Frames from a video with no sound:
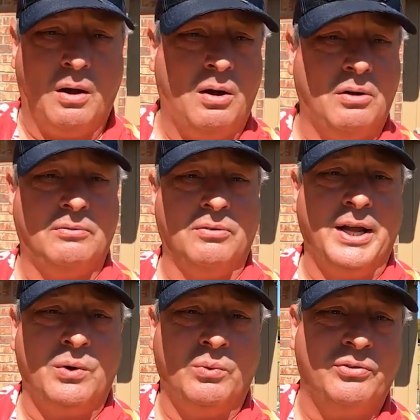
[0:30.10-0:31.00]
all of
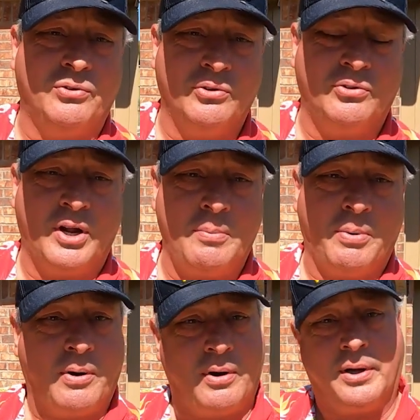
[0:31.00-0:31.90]
Lake Wister State
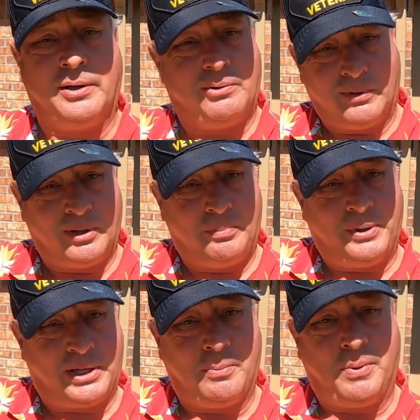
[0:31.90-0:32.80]
Park, and then we're going to
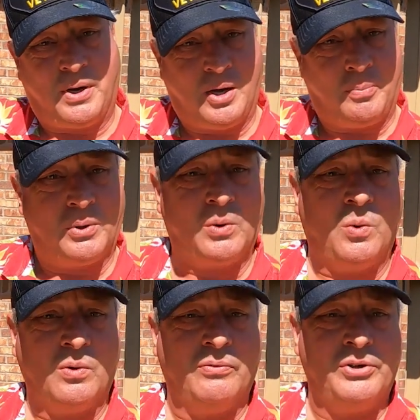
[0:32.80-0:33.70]
pick up a couple of
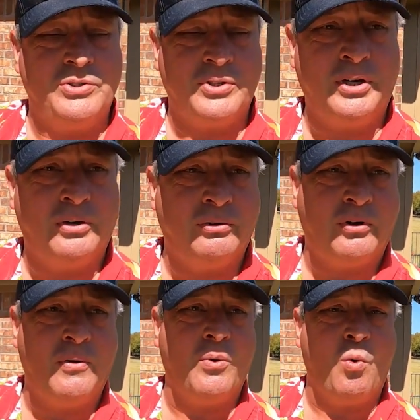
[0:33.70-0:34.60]
Corps of Engineers
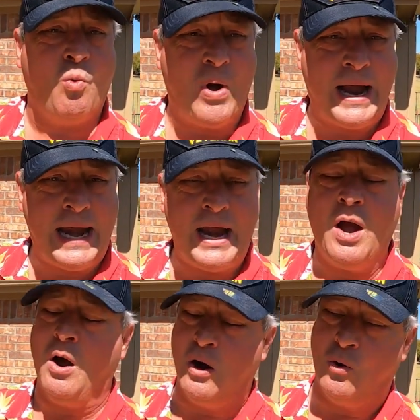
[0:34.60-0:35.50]
on the way
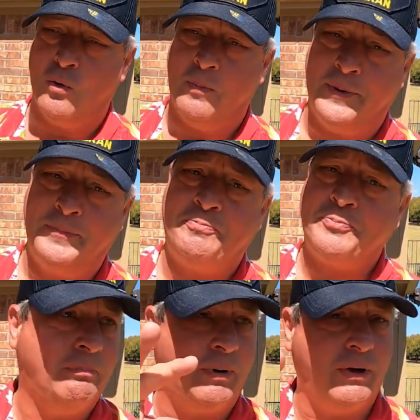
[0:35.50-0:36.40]
home.
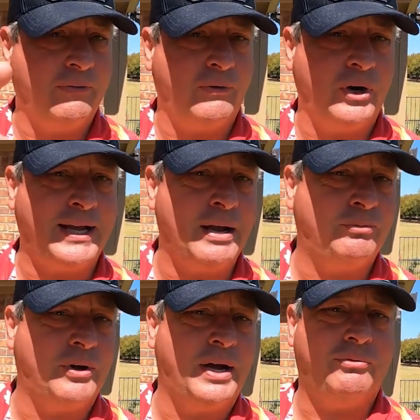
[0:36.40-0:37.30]
Both of our
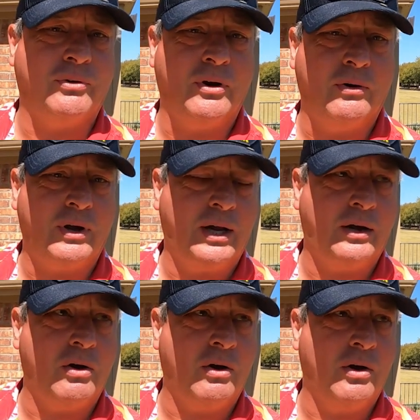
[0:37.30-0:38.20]
campsites are
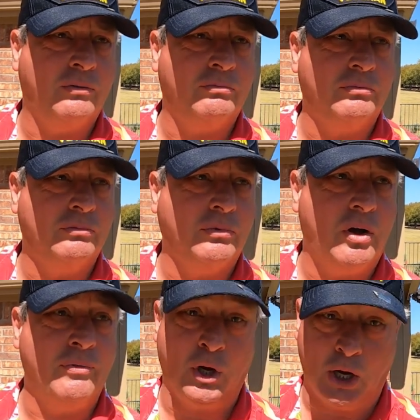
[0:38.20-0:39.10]
located on,
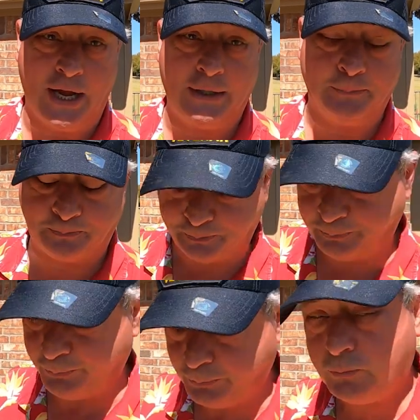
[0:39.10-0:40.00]
on the lake,
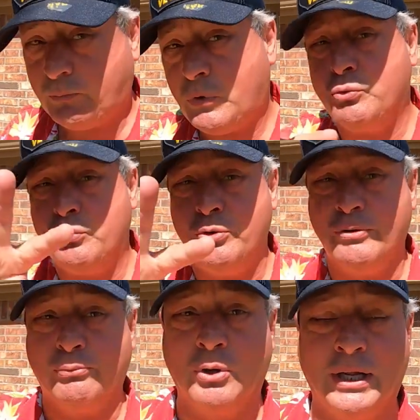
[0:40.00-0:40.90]
two
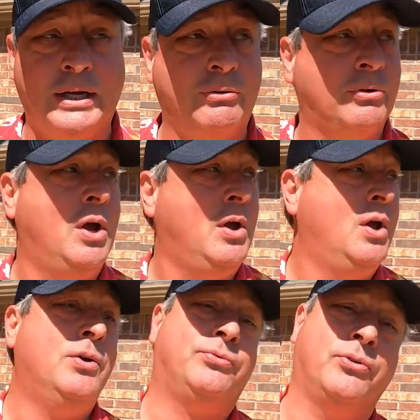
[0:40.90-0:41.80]
different lakes.
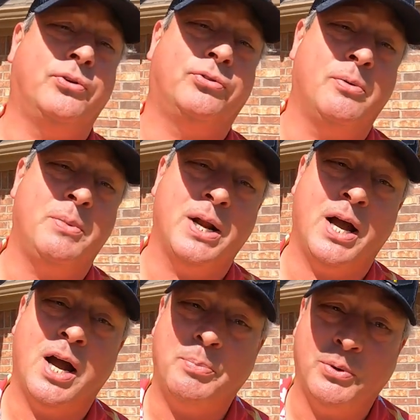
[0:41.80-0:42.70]
So there's going to be an
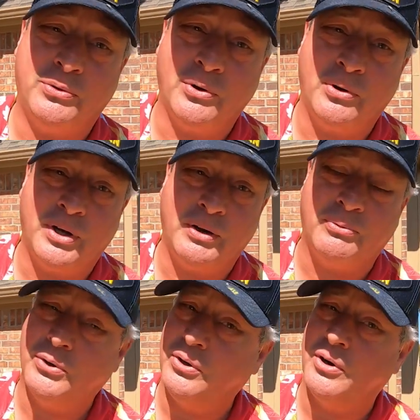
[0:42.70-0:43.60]
opportunity
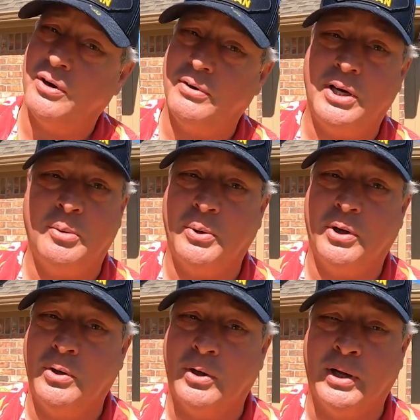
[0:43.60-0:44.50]
for Dude RV to
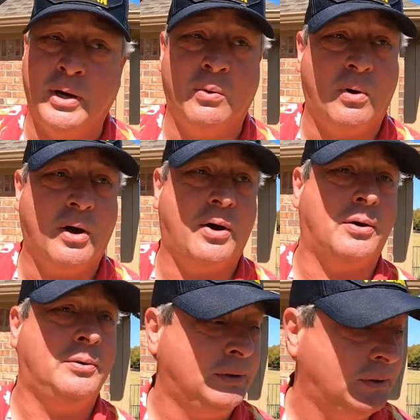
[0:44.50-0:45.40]
put a hook in the water.